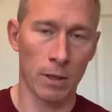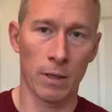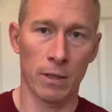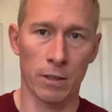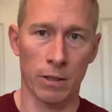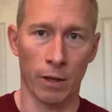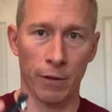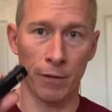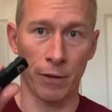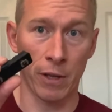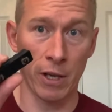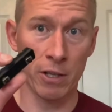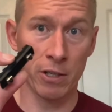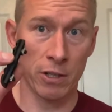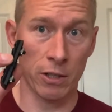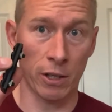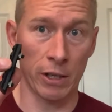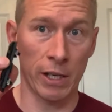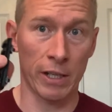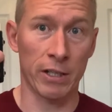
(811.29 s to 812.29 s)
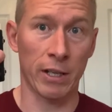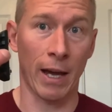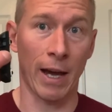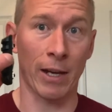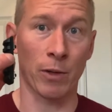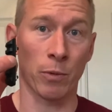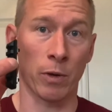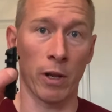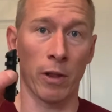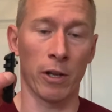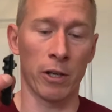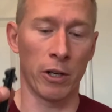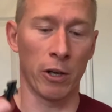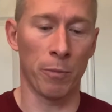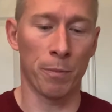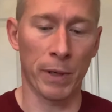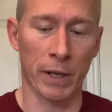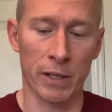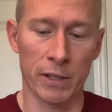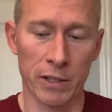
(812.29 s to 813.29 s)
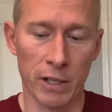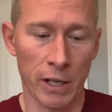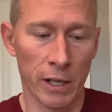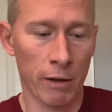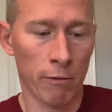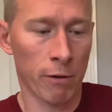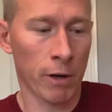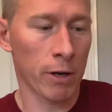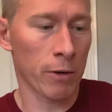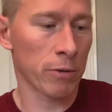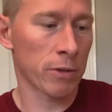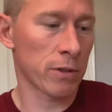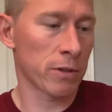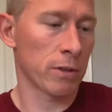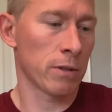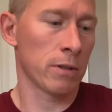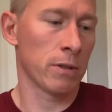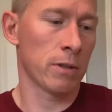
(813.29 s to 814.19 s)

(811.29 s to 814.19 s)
So for this, I need to add one of the new Picatinny rails.